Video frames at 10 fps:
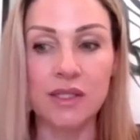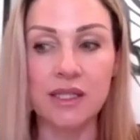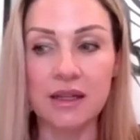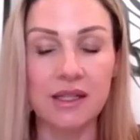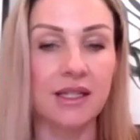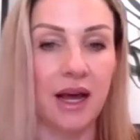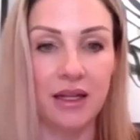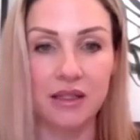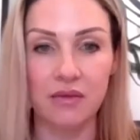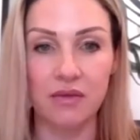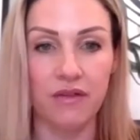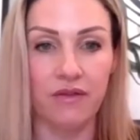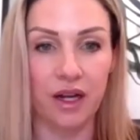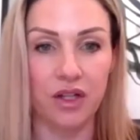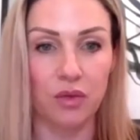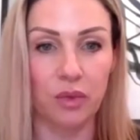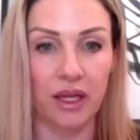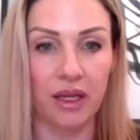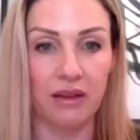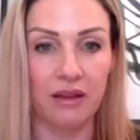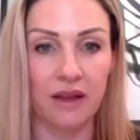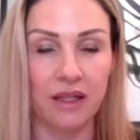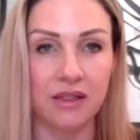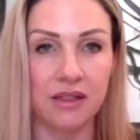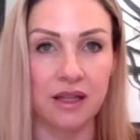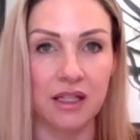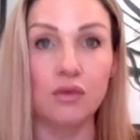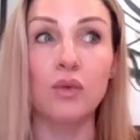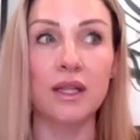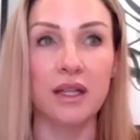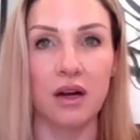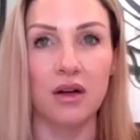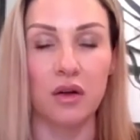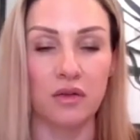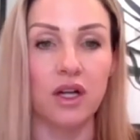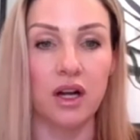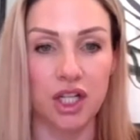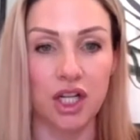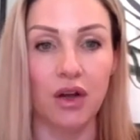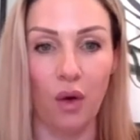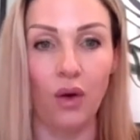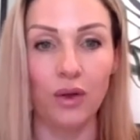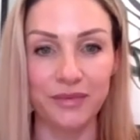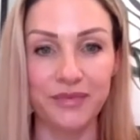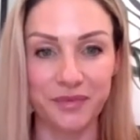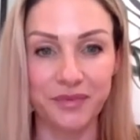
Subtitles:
see the status of their financial plan. I think that's really our overarching goal.